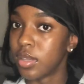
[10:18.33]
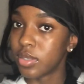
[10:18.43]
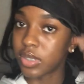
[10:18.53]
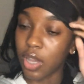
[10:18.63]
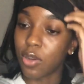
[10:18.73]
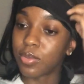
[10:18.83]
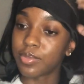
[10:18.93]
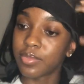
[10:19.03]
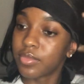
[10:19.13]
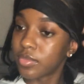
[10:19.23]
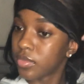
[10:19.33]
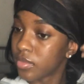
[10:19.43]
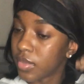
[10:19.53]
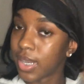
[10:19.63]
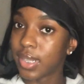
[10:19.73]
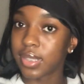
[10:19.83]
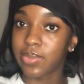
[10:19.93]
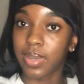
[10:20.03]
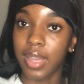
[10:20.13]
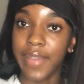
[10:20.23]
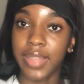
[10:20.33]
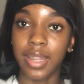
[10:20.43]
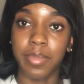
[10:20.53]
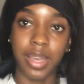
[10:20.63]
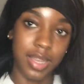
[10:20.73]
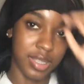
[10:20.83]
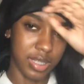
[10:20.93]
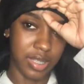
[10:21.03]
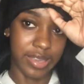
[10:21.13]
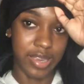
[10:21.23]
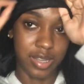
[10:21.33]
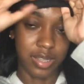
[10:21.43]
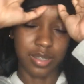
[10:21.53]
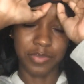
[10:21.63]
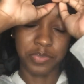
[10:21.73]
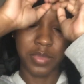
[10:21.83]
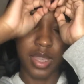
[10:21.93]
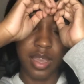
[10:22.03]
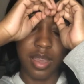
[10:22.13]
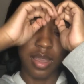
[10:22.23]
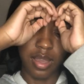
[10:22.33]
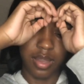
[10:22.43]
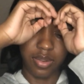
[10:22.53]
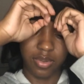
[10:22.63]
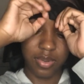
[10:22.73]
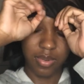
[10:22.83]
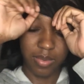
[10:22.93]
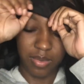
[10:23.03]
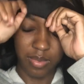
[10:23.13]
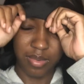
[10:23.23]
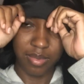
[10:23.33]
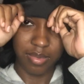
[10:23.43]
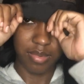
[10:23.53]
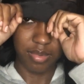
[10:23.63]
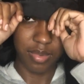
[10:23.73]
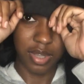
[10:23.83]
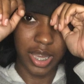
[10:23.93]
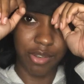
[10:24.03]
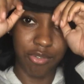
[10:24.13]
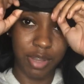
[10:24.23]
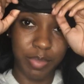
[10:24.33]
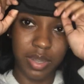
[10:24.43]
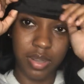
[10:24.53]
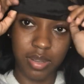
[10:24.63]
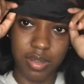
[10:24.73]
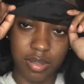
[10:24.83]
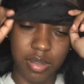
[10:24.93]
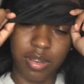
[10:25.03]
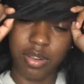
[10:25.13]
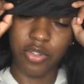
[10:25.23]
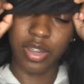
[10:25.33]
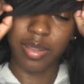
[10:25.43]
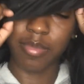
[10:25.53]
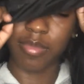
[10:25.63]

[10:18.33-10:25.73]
So this is what after I did my edges, yeah. Oh, y'all hear it ripping? Crit.